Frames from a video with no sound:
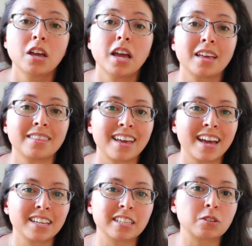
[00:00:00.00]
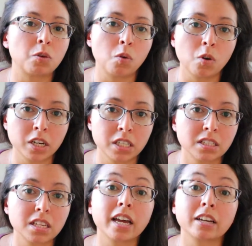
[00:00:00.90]
and that is
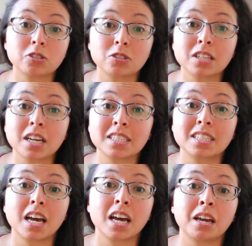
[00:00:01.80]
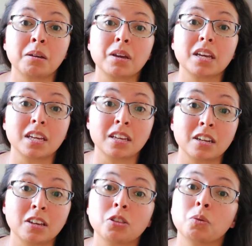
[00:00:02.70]
Oren's exercise time in
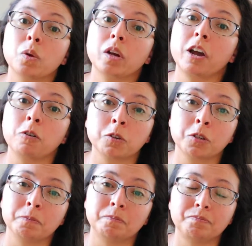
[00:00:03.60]
the workout room.